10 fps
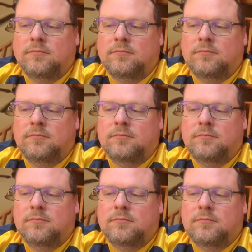
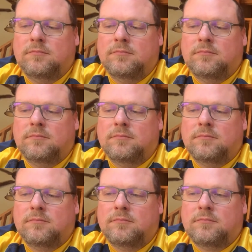
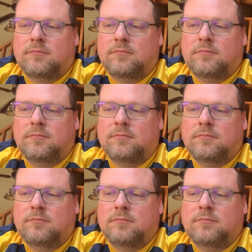
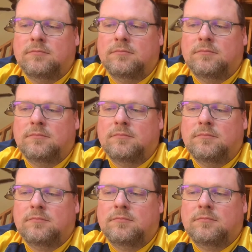
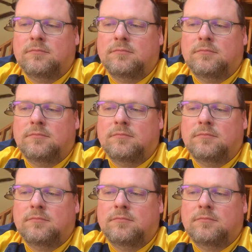This person isn't speaking.